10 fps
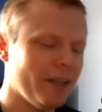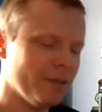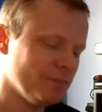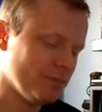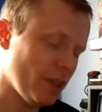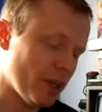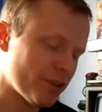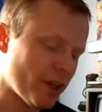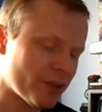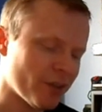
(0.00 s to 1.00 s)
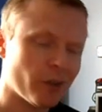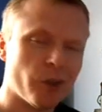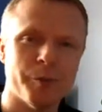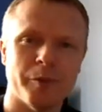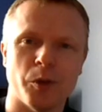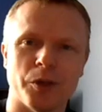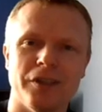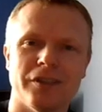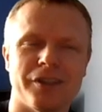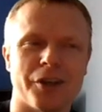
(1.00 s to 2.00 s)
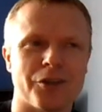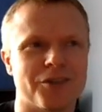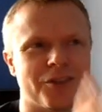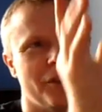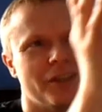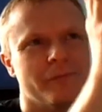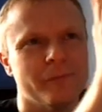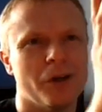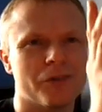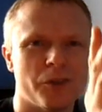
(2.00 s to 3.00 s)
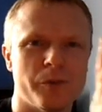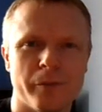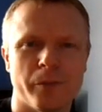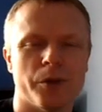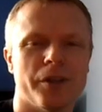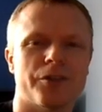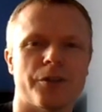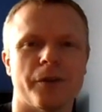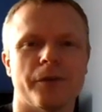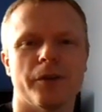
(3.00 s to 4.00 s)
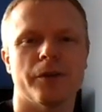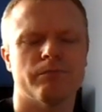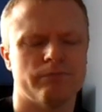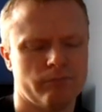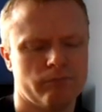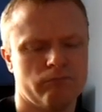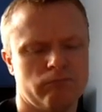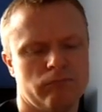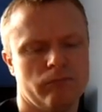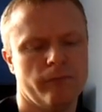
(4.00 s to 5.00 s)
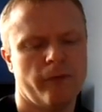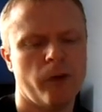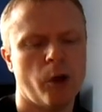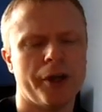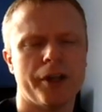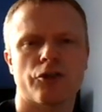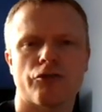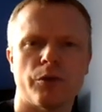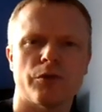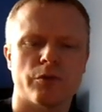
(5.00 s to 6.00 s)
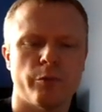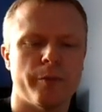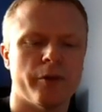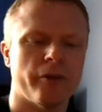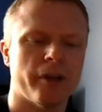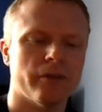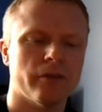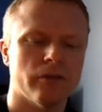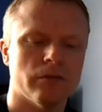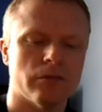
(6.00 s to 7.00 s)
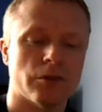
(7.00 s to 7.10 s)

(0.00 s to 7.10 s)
Yeah, set inside the human body, and you actually see different parts of the human body as you're flying stroke swimming around.